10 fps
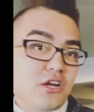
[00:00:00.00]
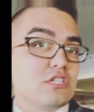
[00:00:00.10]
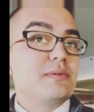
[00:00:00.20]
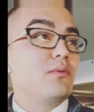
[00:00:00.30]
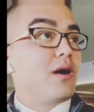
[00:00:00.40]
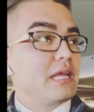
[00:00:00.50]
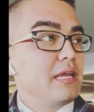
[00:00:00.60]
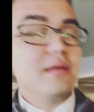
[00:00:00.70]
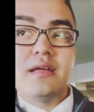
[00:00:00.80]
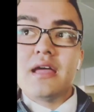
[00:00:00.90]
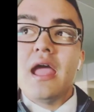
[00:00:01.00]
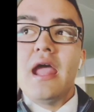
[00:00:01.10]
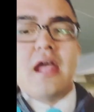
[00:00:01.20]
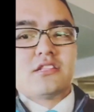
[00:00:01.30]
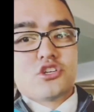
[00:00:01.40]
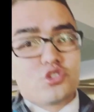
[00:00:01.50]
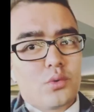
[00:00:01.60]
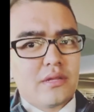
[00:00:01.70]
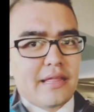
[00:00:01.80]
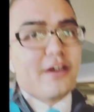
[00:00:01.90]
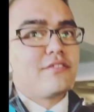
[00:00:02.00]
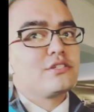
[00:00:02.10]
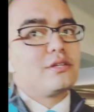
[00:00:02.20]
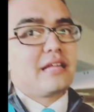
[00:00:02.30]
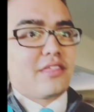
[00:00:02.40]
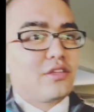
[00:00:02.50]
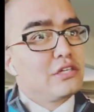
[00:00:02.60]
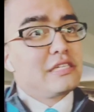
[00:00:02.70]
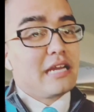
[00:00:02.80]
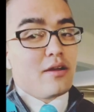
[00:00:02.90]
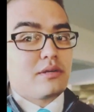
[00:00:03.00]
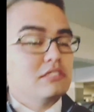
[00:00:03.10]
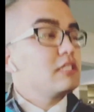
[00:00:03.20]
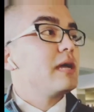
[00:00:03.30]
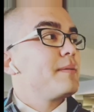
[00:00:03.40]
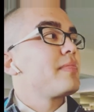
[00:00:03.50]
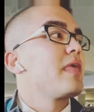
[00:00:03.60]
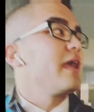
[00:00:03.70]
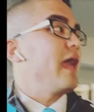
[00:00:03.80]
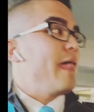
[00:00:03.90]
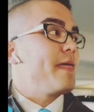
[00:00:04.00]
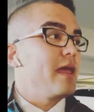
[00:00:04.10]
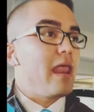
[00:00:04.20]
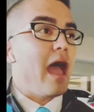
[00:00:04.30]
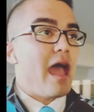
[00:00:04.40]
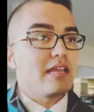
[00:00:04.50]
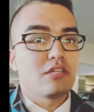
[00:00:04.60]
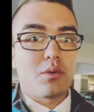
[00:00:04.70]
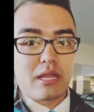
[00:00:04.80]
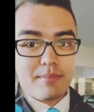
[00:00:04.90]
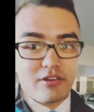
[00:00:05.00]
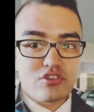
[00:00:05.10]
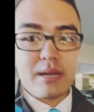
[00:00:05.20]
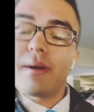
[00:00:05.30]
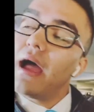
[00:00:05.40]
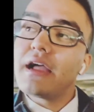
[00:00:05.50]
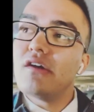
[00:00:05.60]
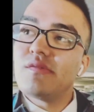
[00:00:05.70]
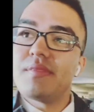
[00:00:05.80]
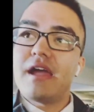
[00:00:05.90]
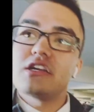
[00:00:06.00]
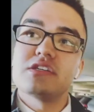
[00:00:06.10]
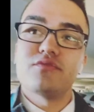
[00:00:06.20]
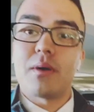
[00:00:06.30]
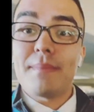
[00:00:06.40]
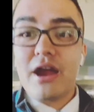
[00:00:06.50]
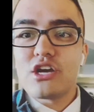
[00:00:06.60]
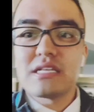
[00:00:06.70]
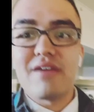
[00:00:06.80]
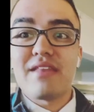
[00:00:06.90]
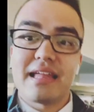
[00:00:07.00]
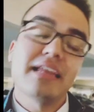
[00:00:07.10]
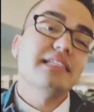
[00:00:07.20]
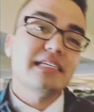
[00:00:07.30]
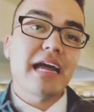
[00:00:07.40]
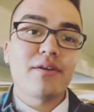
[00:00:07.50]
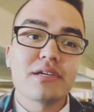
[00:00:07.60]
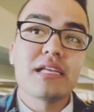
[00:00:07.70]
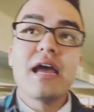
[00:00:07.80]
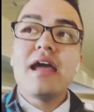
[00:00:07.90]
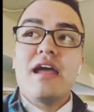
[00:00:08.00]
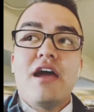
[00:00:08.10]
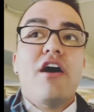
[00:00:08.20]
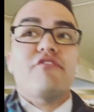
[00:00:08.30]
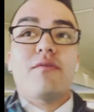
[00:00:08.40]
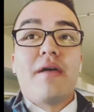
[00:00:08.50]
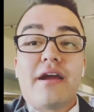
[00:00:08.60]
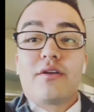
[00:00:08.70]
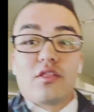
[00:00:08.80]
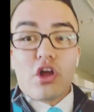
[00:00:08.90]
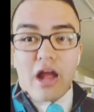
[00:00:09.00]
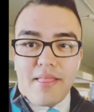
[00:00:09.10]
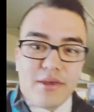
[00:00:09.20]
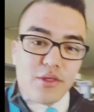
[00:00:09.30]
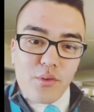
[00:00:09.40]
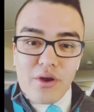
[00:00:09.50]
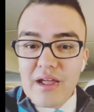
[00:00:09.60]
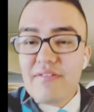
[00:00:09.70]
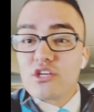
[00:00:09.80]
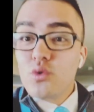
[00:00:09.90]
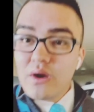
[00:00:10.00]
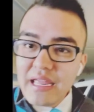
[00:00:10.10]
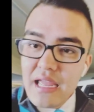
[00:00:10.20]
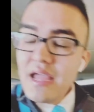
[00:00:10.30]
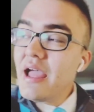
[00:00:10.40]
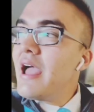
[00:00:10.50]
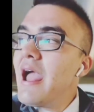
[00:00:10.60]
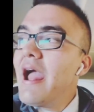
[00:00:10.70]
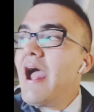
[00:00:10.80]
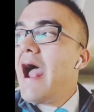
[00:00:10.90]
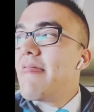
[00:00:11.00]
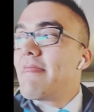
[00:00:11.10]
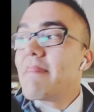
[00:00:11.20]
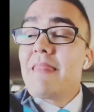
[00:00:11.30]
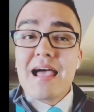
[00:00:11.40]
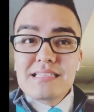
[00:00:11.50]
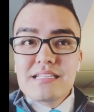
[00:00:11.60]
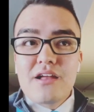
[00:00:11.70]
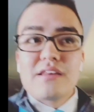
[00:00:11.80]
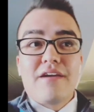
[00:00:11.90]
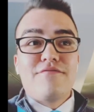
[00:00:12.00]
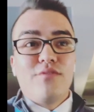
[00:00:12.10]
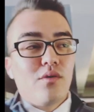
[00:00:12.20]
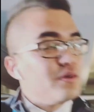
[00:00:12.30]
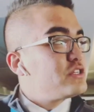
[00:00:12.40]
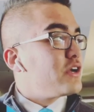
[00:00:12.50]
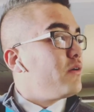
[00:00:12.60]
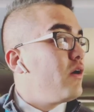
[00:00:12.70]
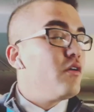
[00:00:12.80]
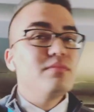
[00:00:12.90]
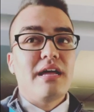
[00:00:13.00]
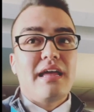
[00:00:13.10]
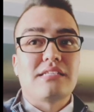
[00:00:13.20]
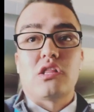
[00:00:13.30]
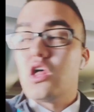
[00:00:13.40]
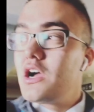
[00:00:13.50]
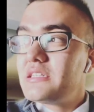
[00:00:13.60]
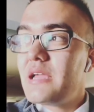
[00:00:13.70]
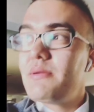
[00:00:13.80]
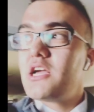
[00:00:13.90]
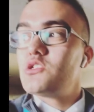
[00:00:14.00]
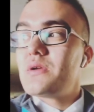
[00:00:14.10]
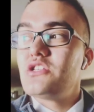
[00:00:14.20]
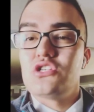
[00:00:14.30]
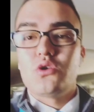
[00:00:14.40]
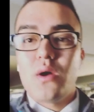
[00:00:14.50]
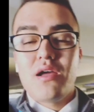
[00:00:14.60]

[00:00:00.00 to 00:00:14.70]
to Milwaukee. It's a short layover, it's only like 13 hours. And then I start working my trip. I go from there to Fort Myers, I have like 19 hours. From there I go to Long Island, New York, I have like 20. And then the last day on day 4, which is go home day, is a long day because we do